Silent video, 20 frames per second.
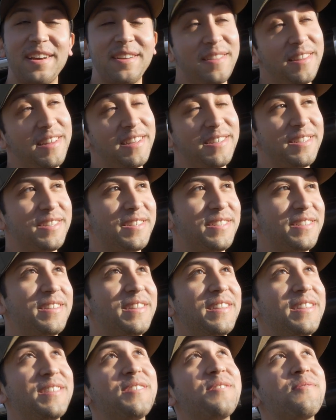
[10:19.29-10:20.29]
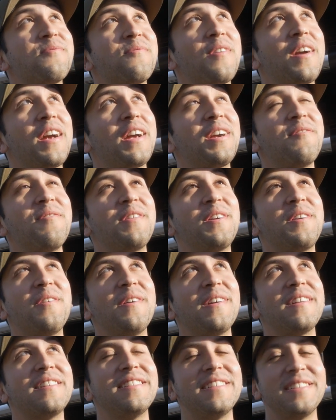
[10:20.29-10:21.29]
this is where I can
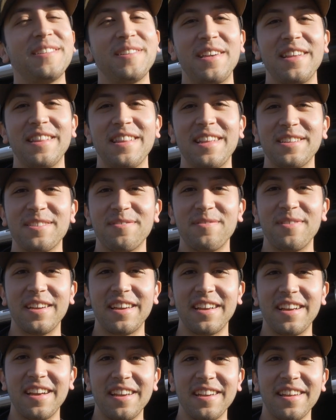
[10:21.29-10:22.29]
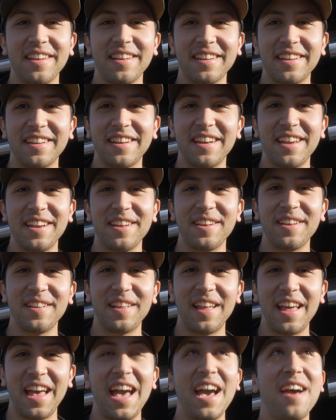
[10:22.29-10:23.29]
record, and that's what I gotta kind
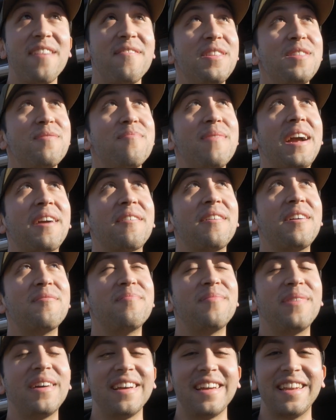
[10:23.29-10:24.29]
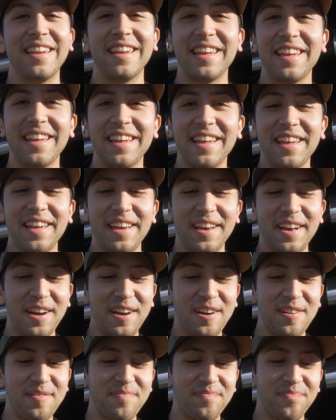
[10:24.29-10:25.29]
of have in the background. But
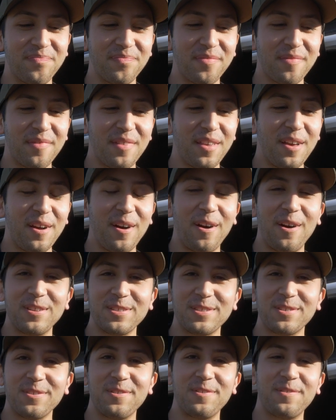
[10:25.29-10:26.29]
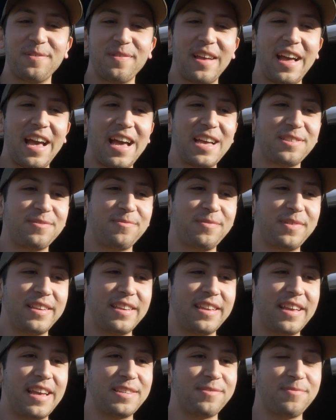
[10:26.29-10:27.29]
also as
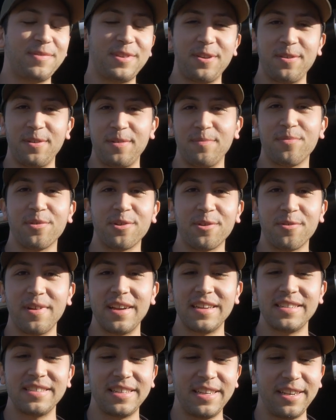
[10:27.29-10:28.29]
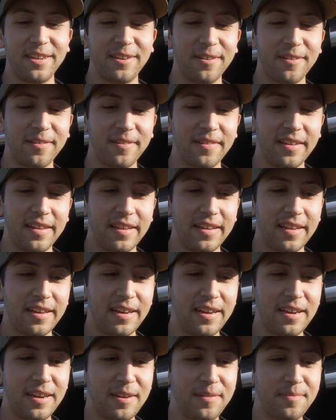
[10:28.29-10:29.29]
we progress here,
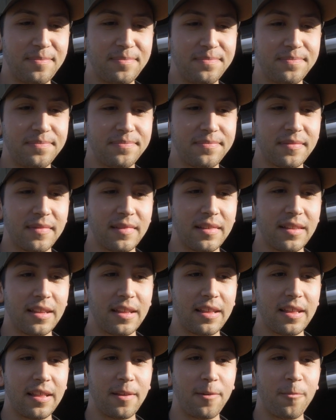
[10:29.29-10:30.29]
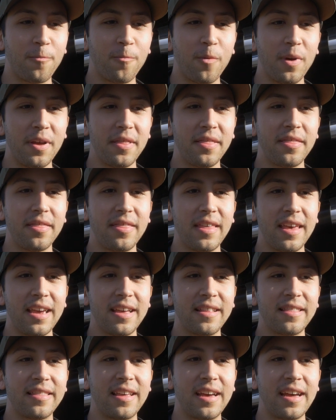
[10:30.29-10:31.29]
one
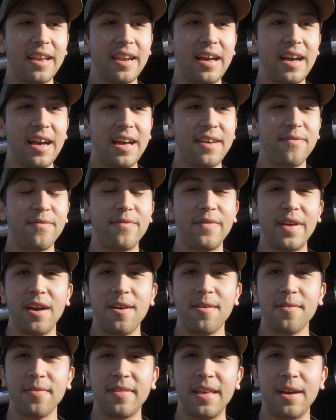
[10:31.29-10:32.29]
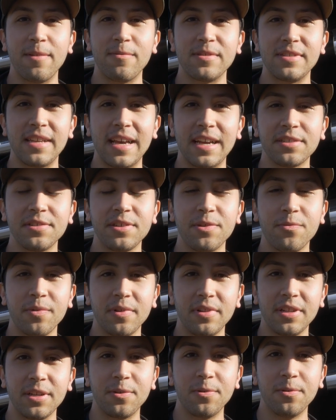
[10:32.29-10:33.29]
thing that I found that was actually
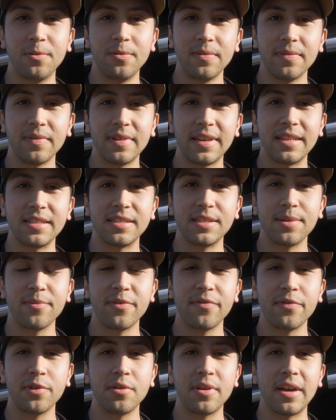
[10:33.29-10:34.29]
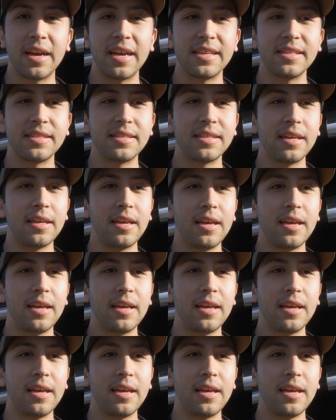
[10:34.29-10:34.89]
really cool, and some of you guys